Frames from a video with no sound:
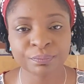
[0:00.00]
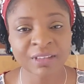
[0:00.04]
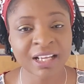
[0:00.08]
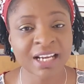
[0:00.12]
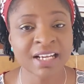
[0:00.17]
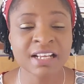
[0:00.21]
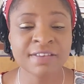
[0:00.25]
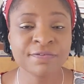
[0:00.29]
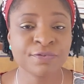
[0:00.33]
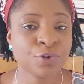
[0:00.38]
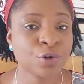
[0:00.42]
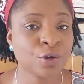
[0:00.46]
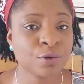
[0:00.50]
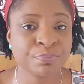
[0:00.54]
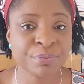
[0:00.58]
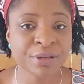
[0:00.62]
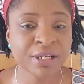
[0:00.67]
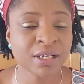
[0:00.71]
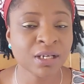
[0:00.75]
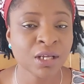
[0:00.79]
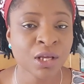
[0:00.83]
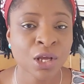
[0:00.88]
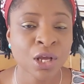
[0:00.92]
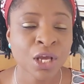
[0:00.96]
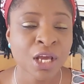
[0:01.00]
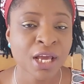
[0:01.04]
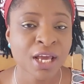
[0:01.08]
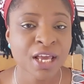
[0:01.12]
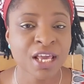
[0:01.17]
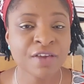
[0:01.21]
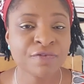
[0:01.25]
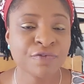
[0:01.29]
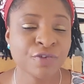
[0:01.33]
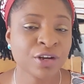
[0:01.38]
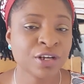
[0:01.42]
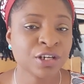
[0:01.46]
And if you're
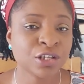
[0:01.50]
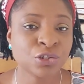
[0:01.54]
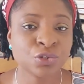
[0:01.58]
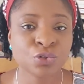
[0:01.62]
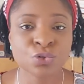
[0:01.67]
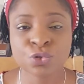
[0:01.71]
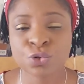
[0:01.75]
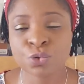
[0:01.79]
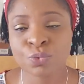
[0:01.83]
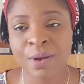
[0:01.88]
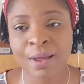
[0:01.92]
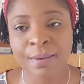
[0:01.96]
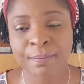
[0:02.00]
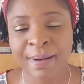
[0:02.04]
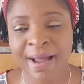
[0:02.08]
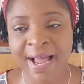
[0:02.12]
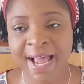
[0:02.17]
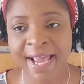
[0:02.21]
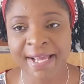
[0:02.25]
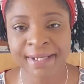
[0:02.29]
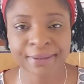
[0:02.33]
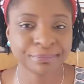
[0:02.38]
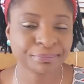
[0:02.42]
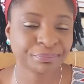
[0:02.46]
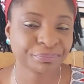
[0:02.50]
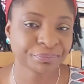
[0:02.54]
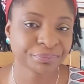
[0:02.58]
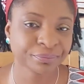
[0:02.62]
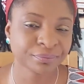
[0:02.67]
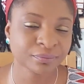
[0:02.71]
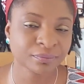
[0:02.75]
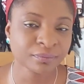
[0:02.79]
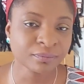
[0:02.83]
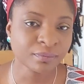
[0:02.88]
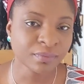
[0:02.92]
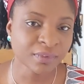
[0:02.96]
in a school whereby
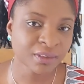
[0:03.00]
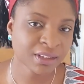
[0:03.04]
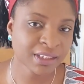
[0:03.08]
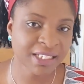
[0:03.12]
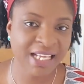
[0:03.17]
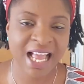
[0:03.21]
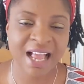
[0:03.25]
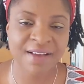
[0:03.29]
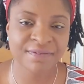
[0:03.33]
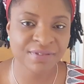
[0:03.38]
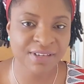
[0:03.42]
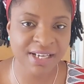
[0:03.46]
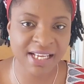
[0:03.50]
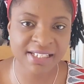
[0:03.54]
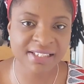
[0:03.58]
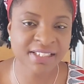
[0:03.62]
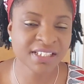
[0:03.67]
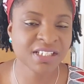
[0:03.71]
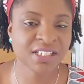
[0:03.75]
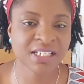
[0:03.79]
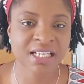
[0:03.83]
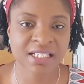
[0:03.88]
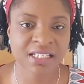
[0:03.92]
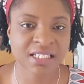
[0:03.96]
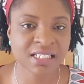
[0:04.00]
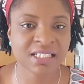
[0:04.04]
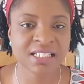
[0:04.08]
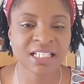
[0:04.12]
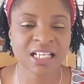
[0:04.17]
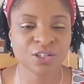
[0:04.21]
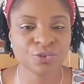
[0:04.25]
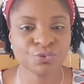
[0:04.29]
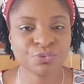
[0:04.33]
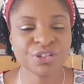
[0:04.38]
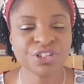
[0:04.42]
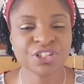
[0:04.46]
they have less teaching
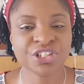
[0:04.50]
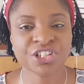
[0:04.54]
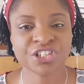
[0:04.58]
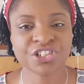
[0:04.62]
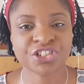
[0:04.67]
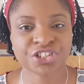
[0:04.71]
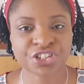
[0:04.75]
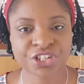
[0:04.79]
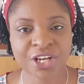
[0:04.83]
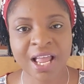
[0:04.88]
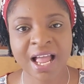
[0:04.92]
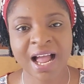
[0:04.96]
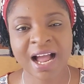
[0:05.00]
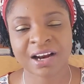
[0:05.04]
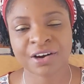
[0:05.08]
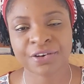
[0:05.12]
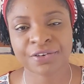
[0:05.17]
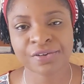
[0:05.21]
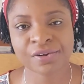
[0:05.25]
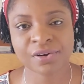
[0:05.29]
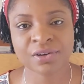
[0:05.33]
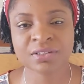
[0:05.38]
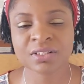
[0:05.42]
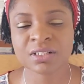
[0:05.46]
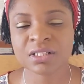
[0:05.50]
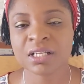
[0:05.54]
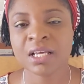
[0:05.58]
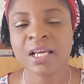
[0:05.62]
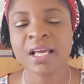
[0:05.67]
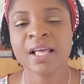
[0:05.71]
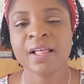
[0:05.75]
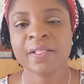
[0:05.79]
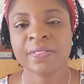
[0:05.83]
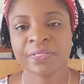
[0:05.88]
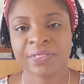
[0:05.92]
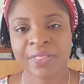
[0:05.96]
assistants which they share across,
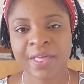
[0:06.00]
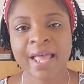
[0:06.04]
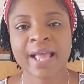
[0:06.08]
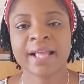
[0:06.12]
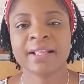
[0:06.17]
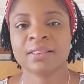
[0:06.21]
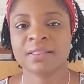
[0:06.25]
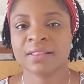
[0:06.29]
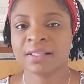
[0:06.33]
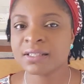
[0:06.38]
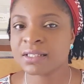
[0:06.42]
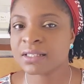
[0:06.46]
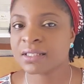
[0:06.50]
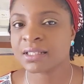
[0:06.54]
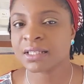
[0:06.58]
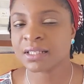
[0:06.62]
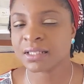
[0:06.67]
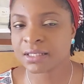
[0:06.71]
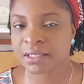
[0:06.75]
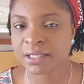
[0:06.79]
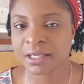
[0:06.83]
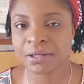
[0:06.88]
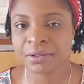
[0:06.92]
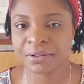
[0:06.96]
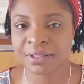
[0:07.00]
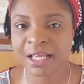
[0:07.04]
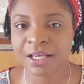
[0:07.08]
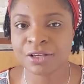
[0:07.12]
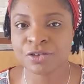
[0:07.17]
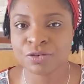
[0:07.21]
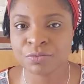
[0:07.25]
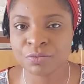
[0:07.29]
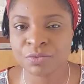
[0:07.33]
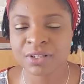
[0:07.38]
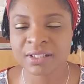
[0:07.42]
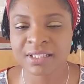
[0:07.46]
then this is a skill that
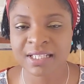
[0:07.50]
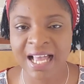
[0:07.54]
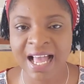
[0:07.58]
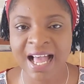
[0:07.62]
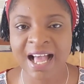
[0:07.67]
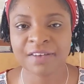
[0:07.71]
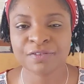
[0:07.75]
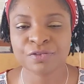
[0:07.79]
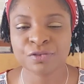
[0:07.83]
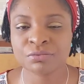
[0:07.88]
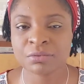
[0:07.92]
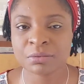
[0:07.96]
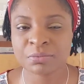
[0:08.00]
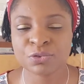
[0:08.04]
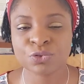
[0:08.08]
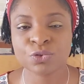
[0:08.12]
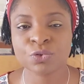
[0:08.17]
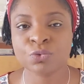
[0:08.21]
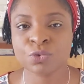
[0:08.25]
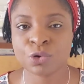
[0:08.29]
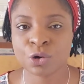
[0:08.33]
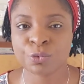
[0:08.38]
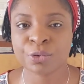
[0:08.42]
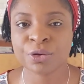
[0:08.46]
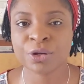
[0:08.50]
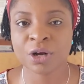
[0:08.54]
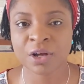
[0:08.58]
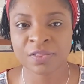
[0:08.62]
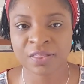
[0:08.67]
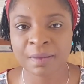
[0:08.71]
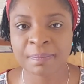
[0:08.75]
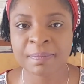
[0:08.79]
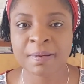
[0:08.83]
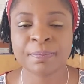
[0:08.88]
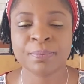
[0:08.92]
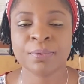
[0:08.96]
you must have to be able to work with
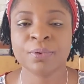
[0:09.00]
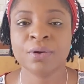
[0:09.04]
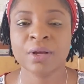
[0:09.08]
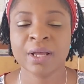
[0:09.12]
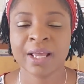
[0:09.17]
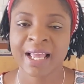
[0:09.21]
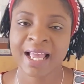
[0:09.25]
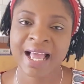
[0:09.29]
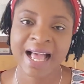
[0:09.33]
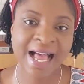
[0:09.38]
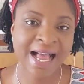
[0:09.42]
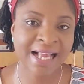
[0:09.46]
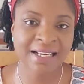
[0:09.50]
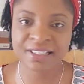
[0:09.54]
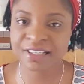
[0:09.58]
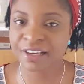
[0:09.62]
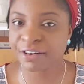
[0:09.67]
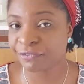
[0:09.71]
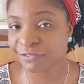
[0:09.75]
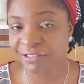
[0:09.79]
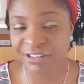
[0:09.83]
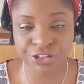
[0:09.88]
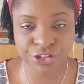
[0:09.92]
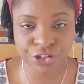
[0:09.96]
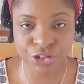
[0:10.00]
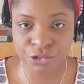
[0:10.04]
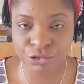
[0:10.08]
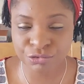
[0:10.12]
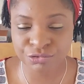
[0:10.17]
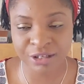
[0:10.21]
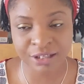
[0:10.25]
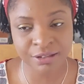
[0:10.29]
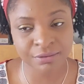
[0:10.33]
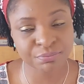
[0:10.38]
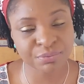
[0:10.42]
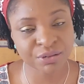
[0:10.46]
other people and different
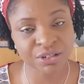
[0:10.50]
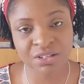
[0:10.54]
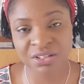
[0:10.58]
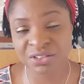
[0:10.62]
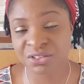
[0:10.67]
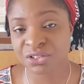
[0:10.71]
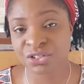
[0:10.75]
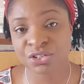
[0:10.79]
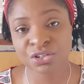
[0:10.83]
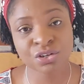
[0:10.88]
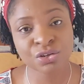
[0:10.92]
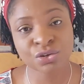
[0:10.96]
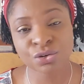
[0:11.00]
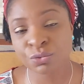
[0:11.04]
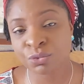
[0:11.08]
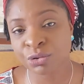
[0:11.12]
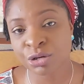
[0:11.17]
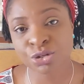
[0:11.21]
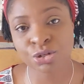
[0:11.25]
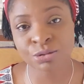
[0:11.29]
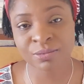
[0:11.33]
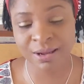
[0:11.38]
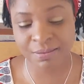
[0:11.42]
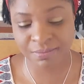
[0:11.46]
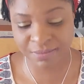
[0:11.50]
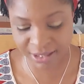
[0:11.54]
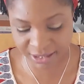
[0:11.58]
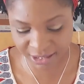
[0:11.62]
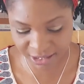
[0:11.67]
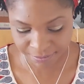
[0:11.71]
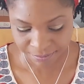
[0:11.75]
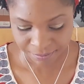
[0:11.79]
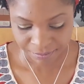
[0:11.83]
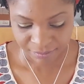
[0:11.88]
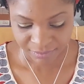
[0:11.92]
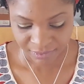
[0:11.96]
children, because you don't know what you might meet
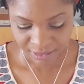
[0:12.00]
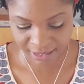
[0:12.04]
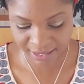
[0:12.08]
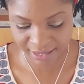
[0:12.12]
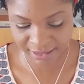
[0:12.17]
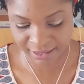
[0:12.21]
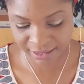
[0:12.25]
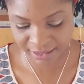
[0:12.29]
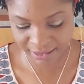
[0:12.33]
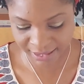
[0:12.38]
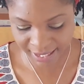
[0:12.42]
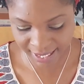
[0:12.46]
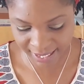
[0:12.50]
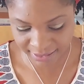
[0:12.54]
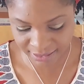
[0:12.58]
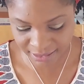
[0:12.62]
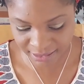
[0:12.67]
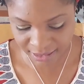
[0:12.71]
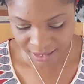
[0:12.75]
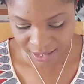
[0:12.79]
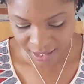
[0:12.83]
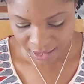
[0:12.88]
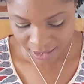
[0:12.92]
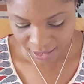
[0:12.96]
in the next